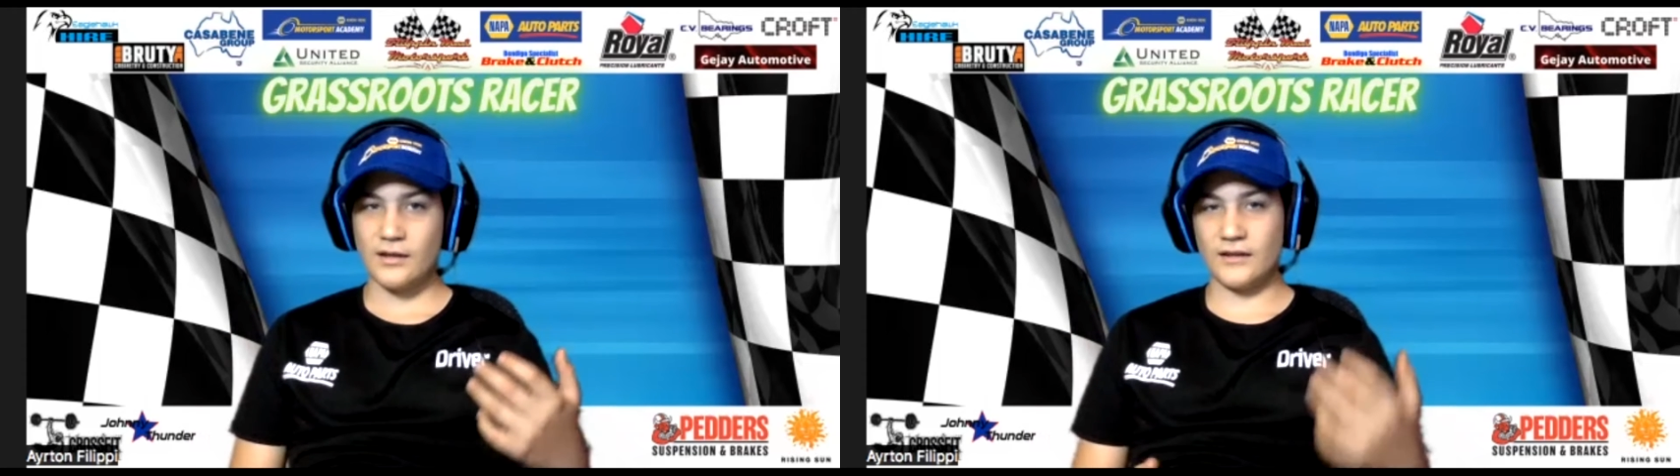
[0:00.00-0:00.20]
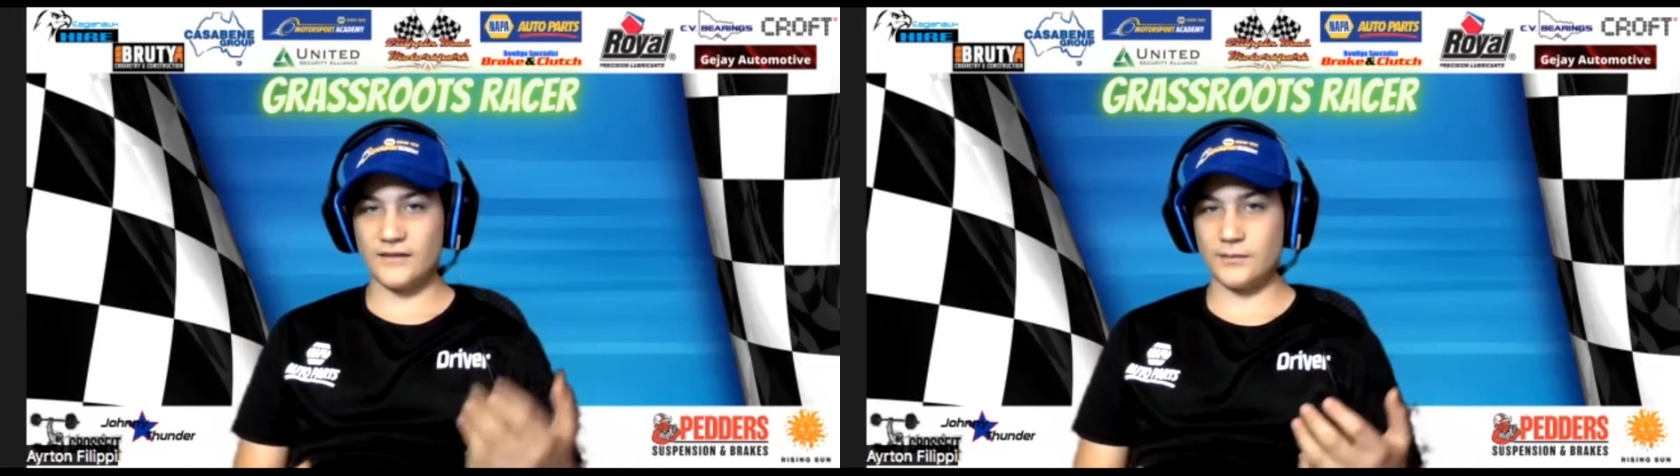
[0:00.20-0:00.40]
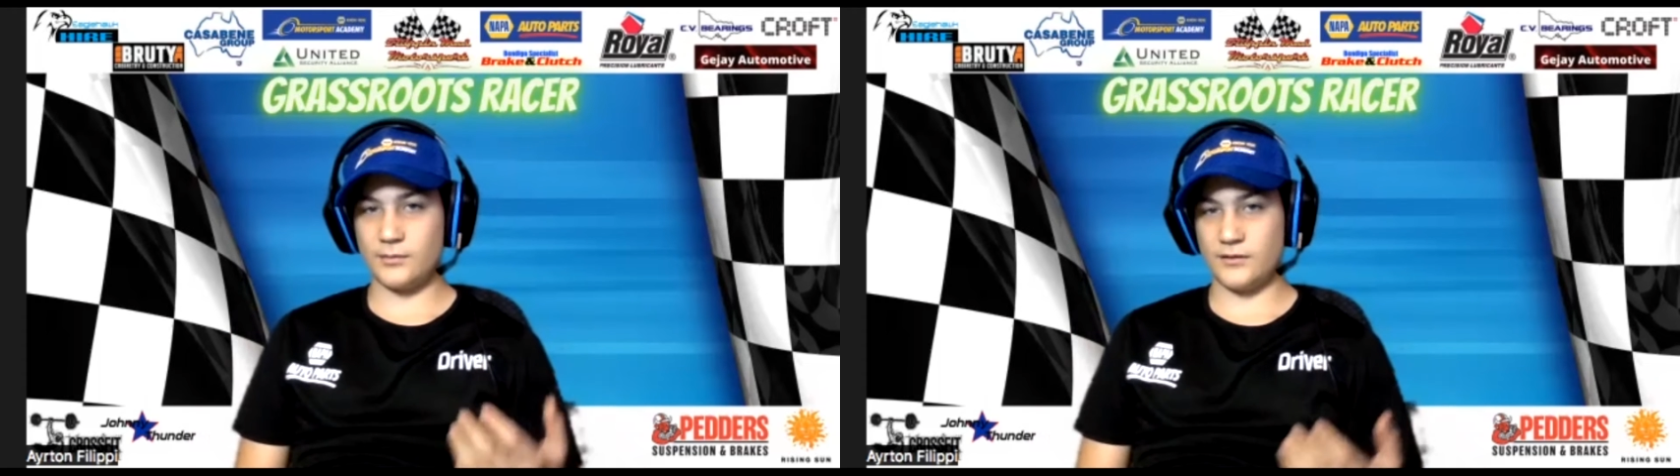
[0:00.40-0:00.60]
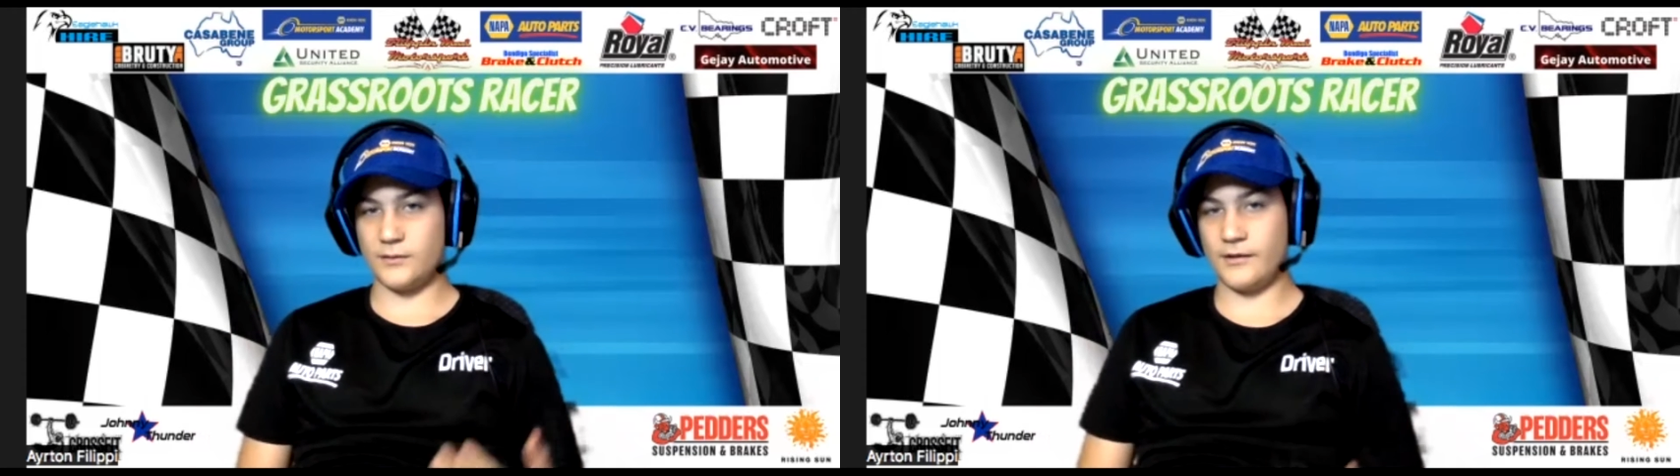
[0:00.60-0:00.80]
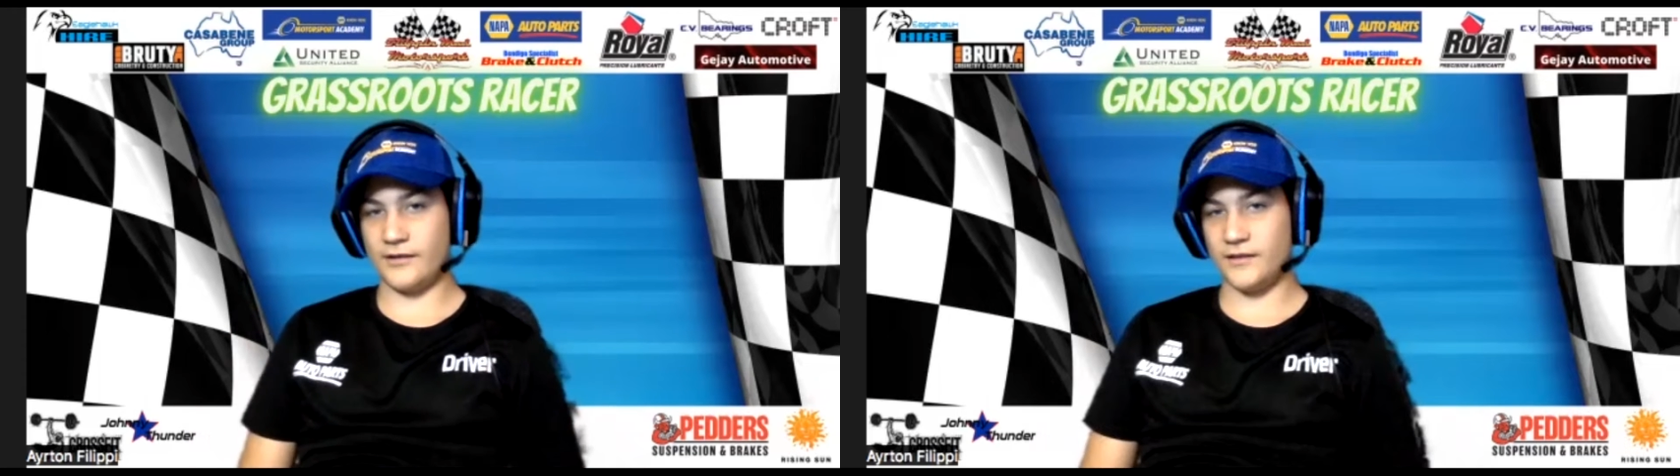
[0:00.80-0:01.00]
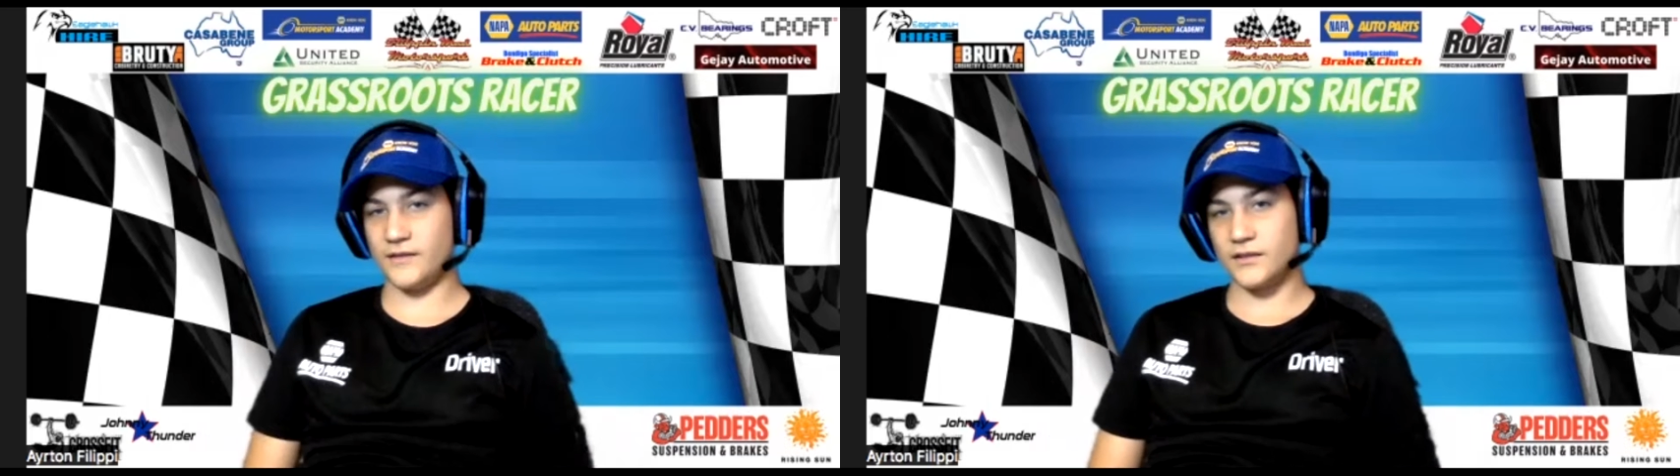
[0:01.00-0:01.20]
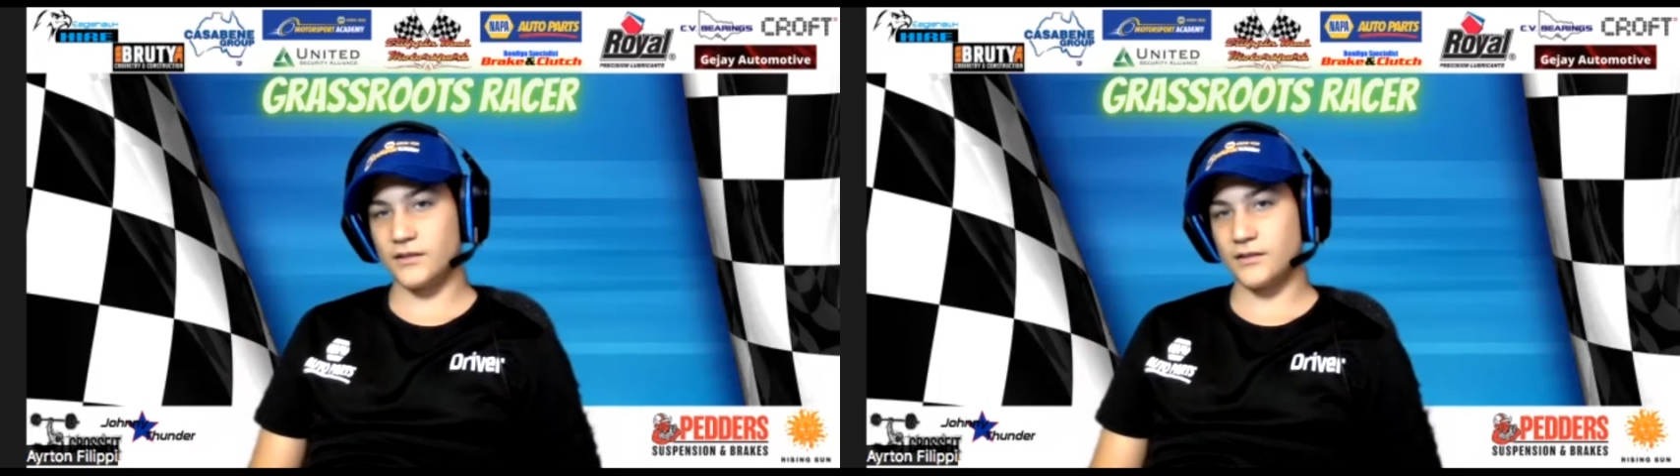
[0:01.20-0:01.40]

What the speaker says: customer experience.